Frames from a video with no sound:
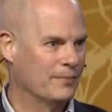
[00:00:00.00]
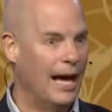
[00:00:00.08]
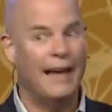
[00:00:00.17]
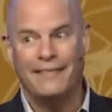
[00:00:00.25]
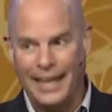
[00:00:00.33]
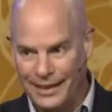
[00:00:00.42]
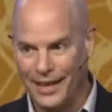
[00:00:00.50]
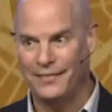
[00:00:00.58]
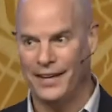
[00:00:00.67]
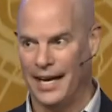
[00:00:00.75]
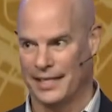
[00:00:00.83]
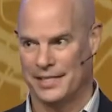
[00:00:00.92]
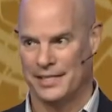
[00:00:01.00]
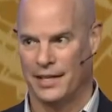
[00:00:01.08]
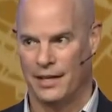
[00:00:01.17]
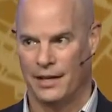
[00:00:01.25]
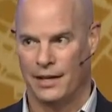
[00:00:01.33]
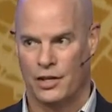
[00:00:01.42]
and they love us.
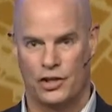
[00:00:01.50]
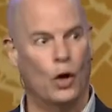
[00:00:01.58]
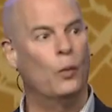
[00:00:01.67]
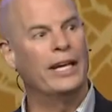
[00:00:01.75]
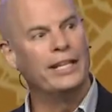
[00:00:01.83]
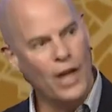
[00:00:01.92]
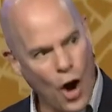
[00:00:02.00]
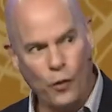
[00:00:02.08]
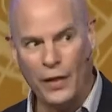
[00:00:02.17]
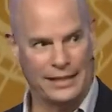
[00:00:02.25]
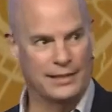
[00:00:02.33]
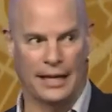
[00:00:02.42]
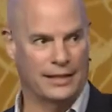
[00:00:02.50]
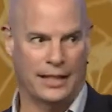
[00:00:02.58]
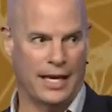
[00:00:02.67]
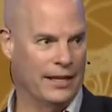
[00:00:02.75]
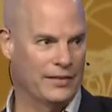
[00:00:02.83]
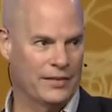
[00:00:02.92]
So we know that's not the
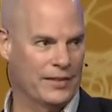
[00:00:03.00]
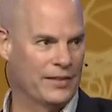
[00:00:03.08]
case.